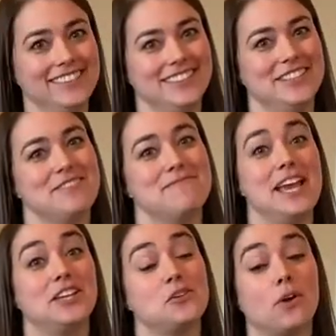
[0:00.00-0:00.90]
You can
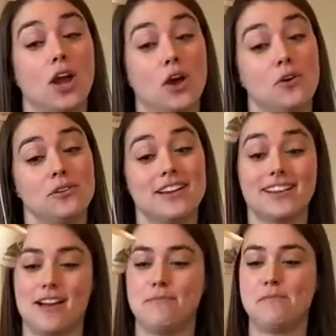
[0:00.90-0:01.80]
make your own
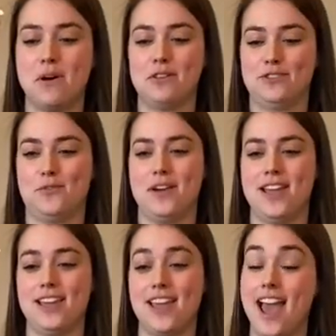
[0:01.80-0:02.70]
cup and ball
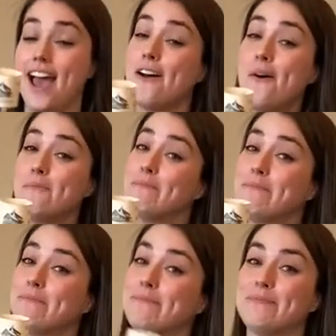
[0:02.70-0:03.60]
toy at home.
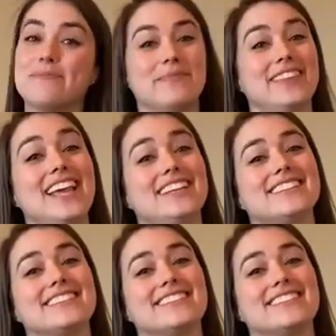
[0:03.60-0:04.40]
Thanks.